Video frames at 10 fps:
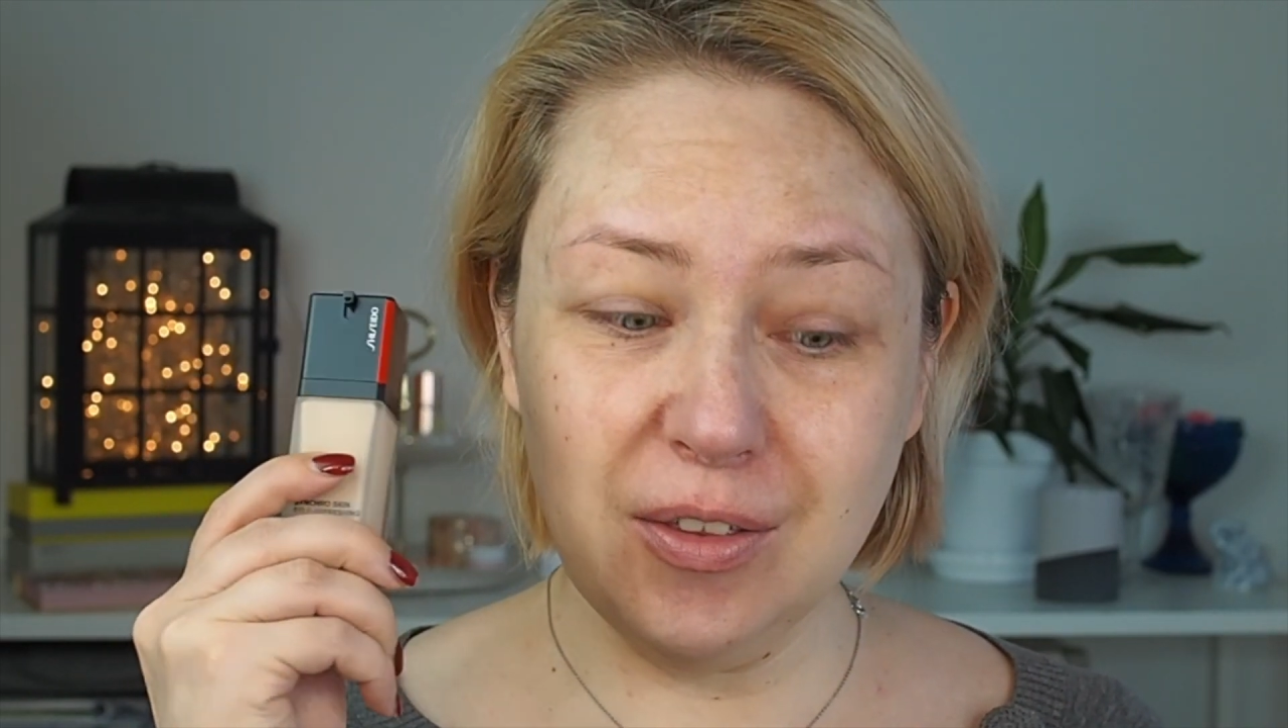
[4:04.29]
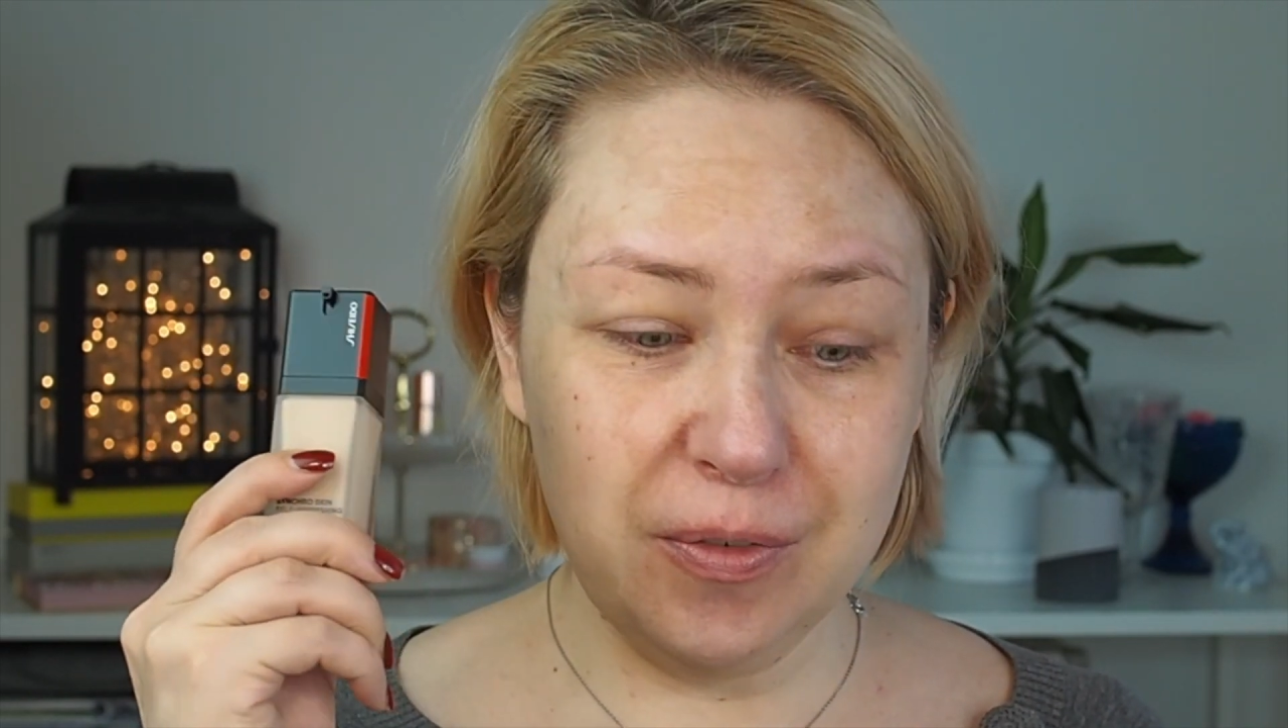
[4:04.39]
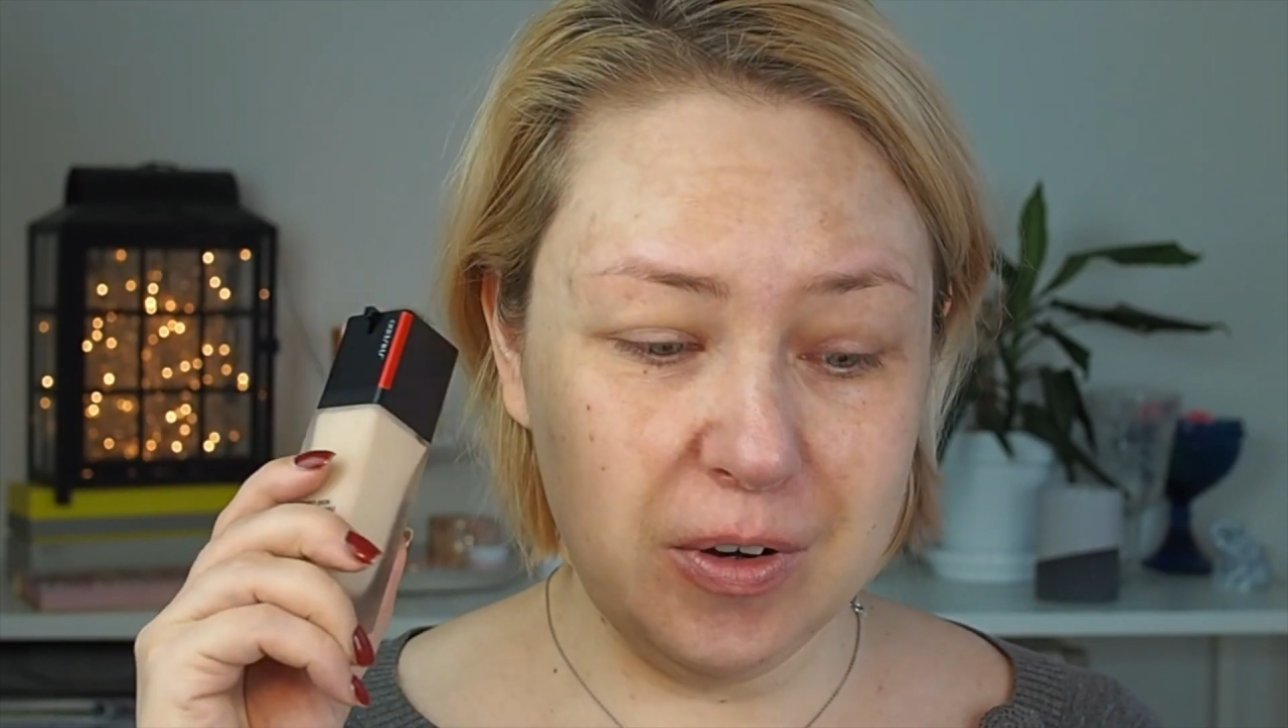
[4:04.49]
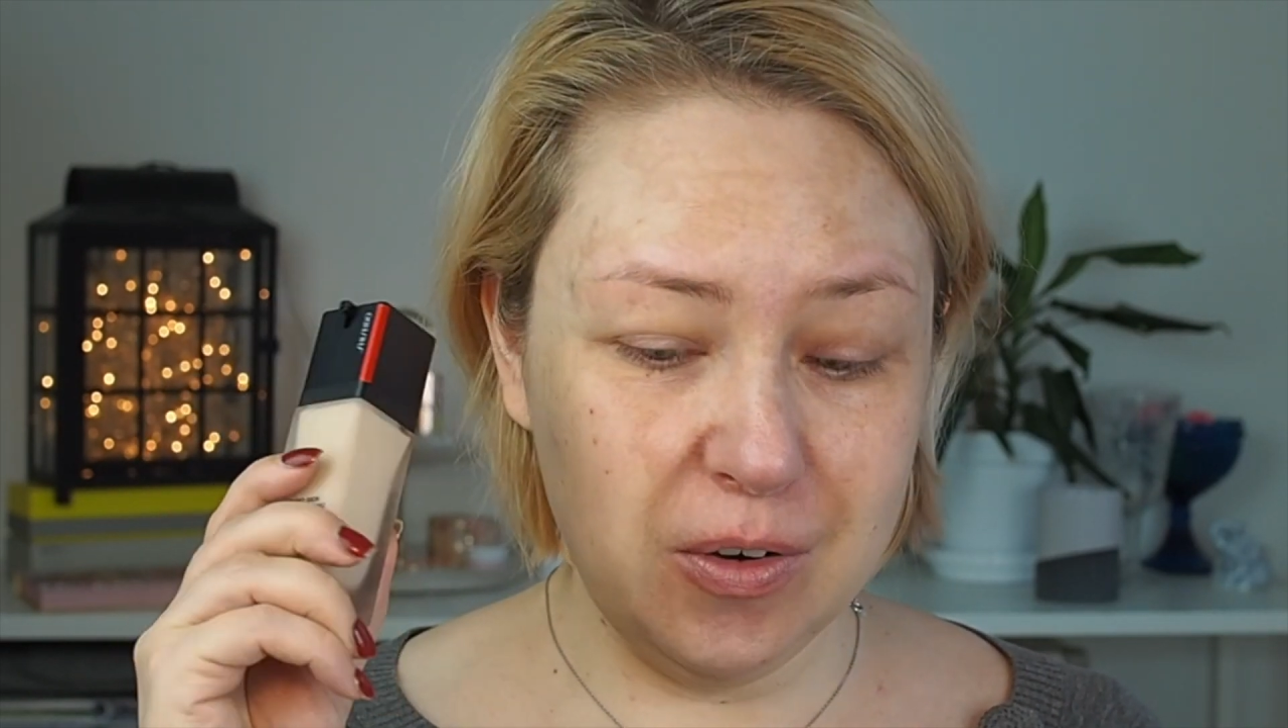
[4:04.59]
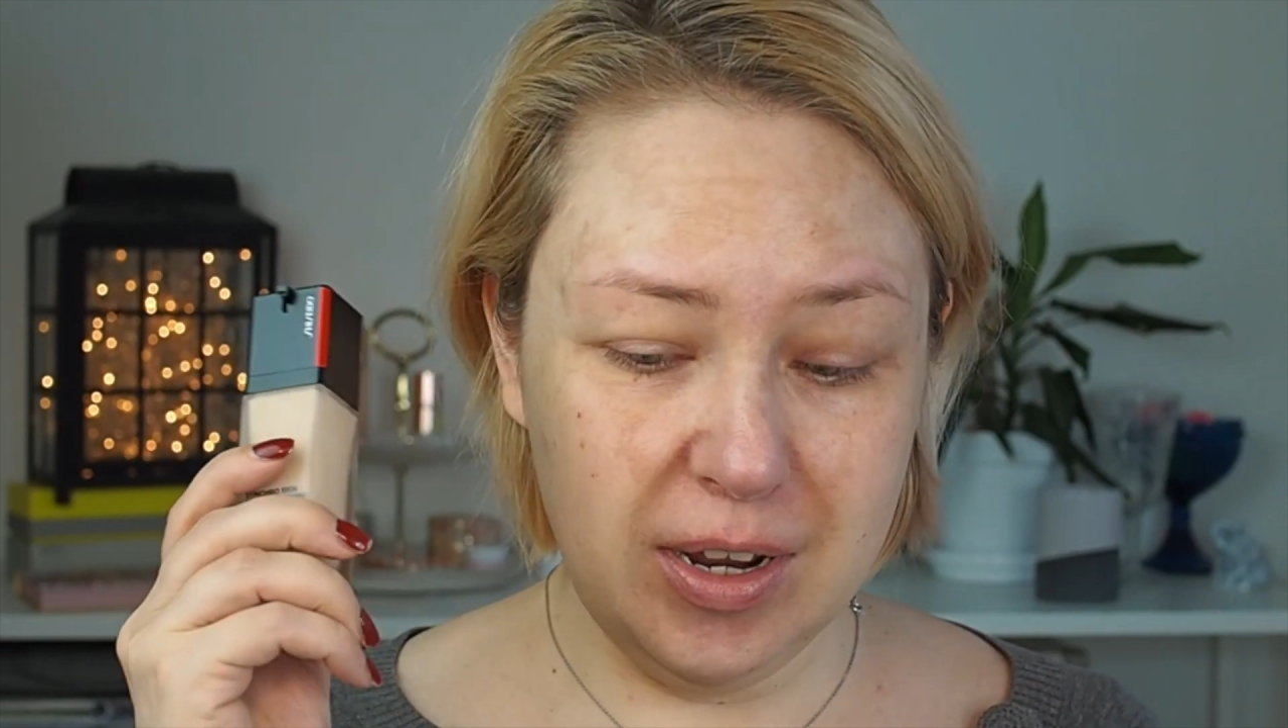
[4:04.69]
the
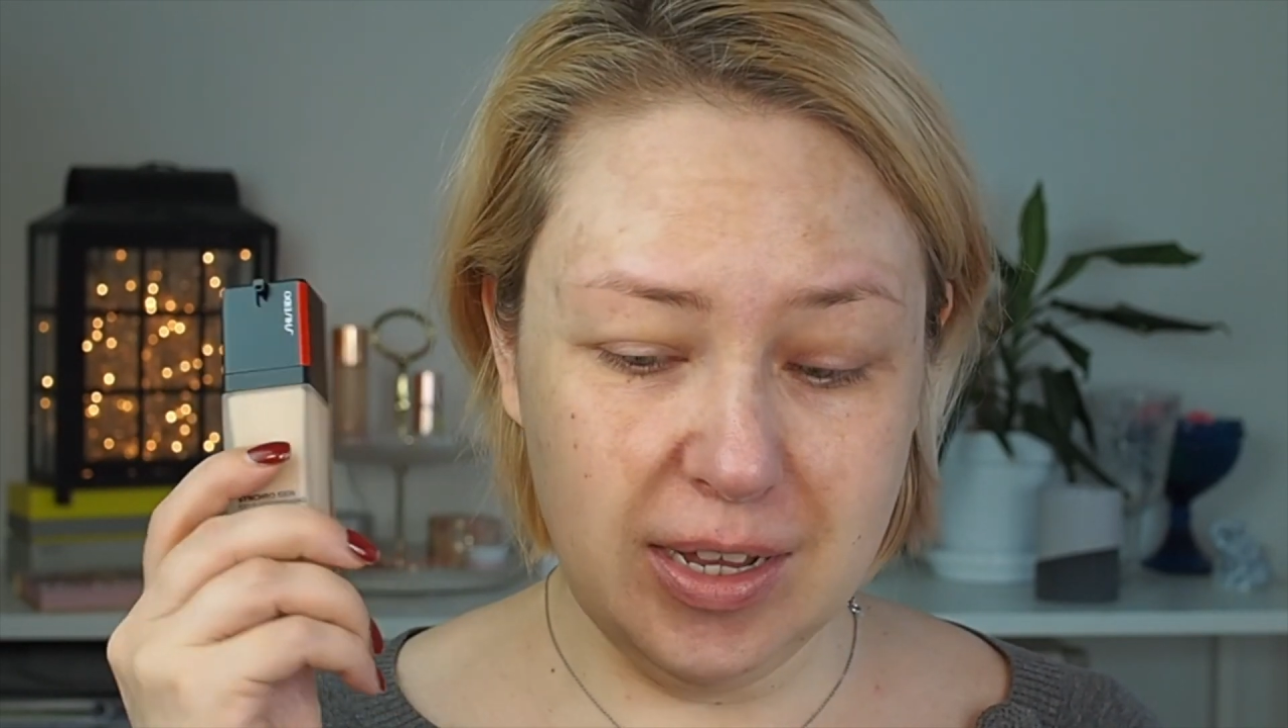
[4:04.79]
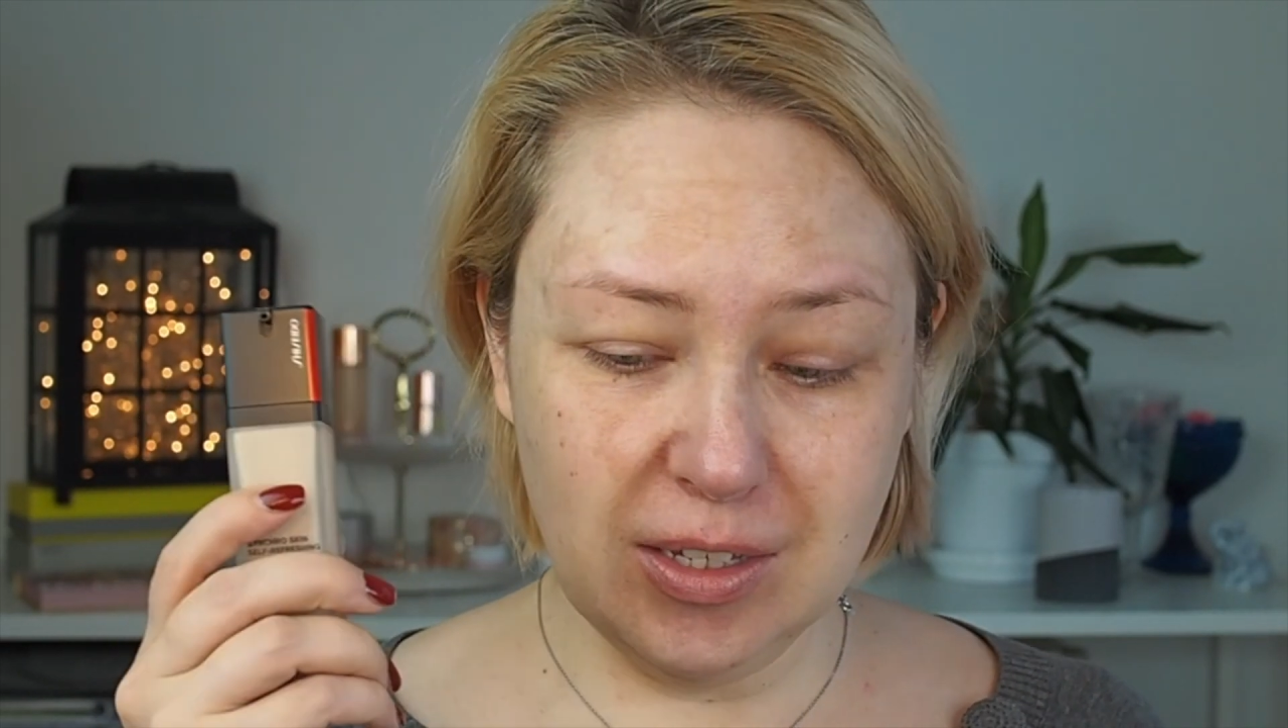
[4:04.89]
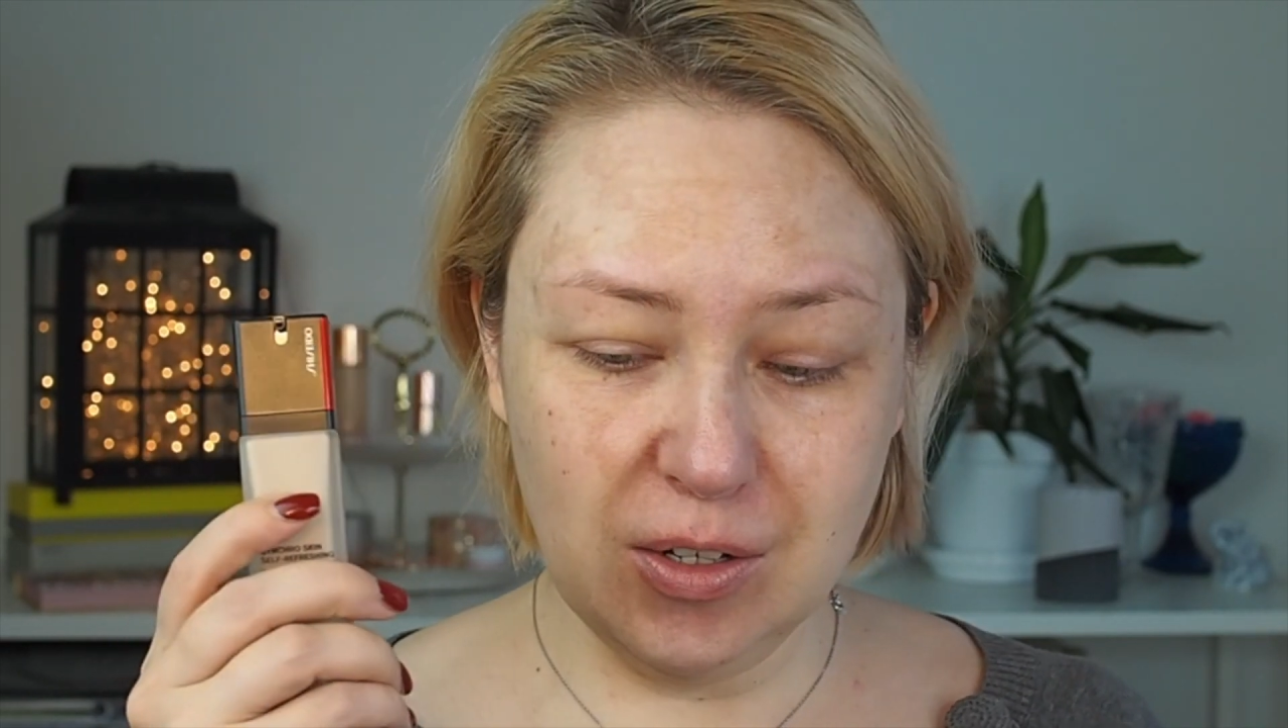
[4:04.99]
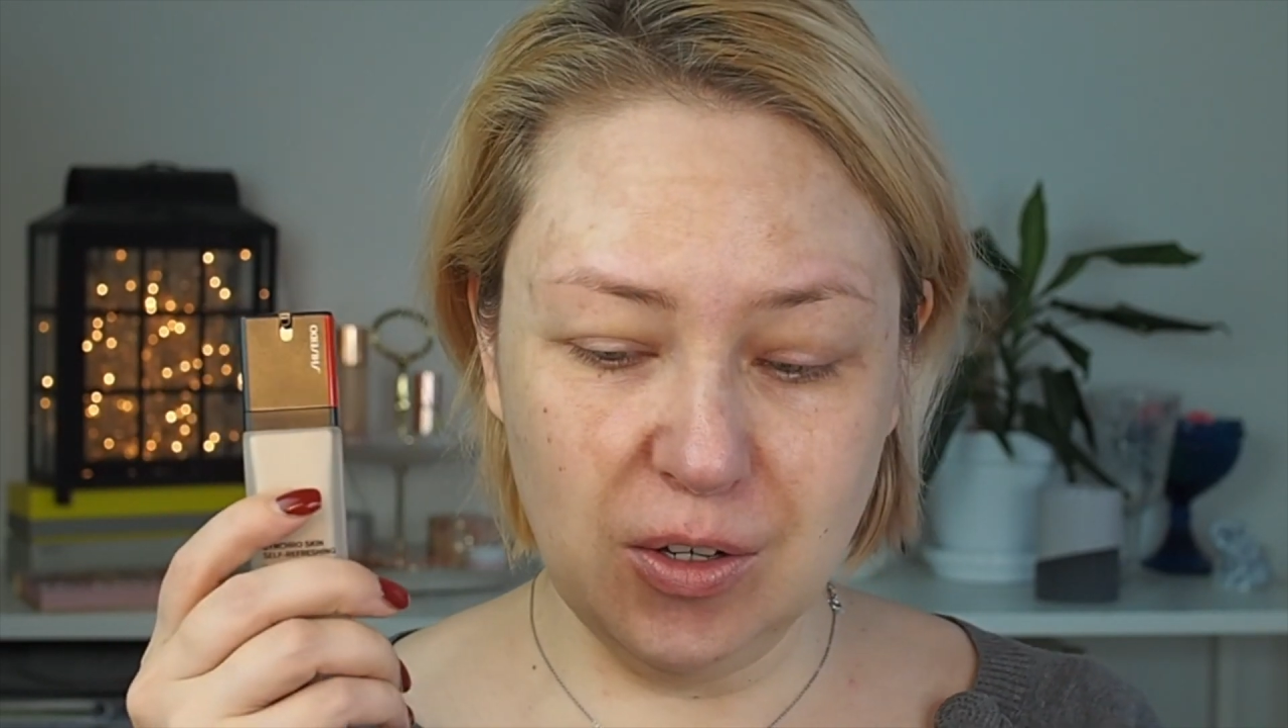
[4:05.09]
foundation.